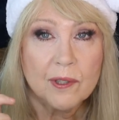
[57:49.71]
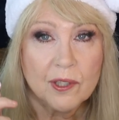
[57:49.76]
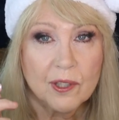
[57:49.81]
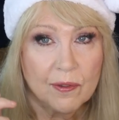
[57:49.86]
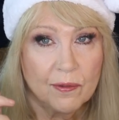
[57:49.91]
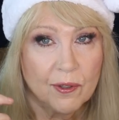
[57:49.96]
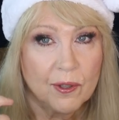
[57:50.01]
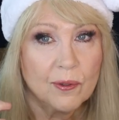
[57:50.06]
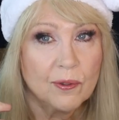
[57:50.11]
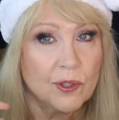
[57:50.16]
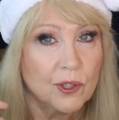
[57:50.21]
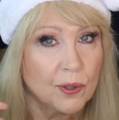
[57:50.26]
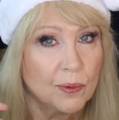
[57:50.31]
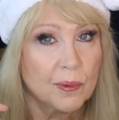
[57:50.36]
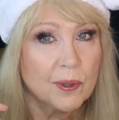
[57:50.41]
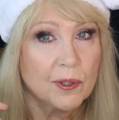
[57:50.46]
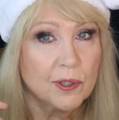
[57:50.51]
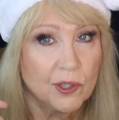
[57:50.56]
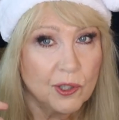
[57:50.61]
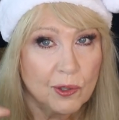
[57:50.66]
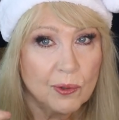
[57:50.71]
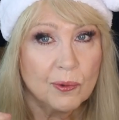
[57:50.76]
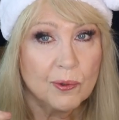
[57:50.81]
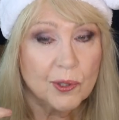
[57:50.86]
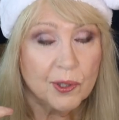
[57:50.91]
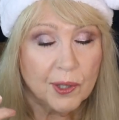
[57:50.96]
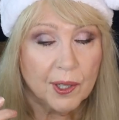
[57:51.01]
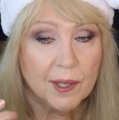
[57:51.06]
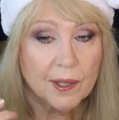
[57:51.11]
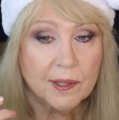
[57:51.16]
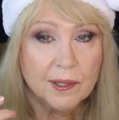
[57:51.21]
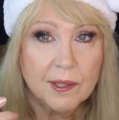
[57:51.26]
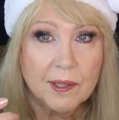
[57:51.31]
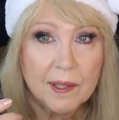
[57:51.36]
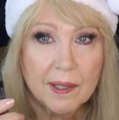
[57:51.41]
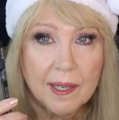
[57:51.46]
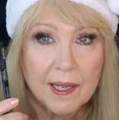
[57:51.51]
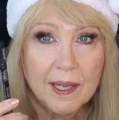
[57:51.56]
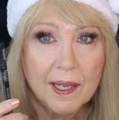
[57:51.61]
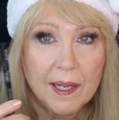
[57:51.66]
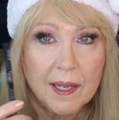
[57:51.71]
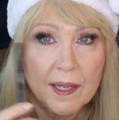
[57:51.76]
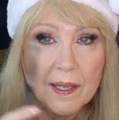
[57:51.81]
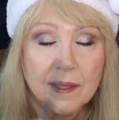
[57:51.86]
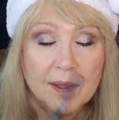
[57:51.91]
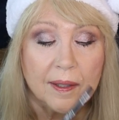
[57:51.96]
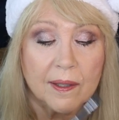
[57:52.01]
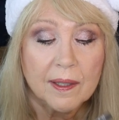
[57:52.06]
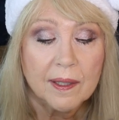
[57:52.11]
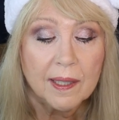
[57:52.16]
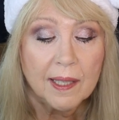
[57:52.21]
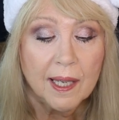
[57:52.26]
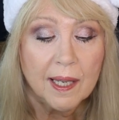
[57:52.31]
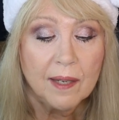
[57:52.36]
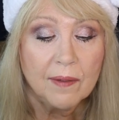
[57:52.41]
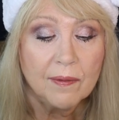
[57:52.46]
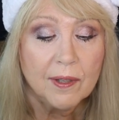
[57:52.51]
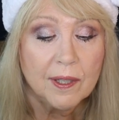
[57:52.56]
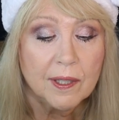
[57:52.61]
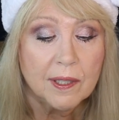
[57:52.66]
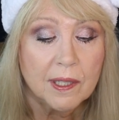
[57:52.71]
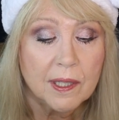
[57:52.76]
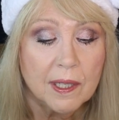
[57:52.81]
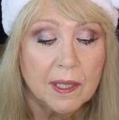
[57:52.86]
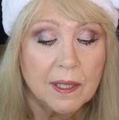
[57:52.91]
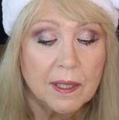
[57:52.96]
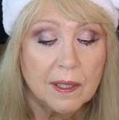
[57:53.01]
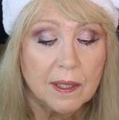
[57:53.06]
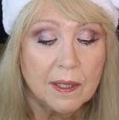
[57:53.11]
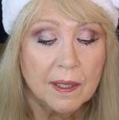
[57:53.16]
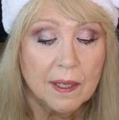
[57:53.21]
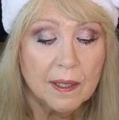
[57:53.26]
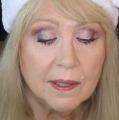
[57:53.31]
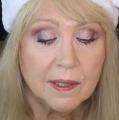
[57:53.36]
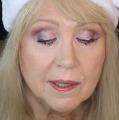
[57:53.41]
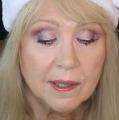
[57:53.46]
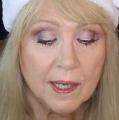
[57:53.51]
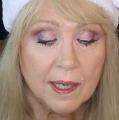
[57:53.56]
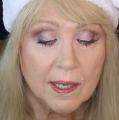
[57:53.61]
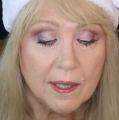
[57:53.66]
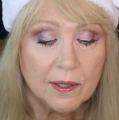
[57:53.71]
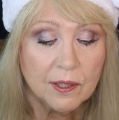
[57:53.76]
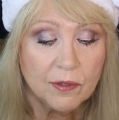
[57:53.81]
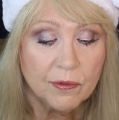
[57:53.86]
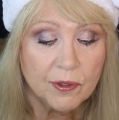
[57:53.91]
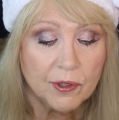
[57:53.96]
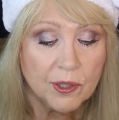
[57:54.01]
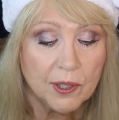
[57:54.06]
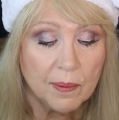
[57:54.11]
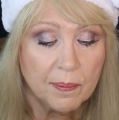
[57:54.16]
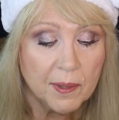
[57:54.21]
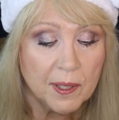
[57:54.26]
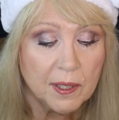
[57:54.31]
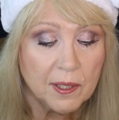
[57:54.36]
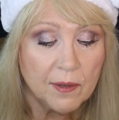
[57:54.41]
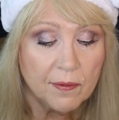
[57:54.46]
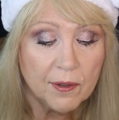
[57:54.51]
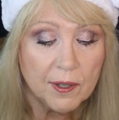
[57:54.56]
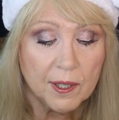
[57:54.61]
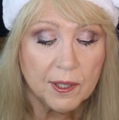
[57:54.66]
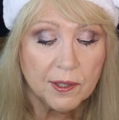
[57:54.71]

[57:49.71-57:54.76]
of YouTubers use this, and KVD stands for something different.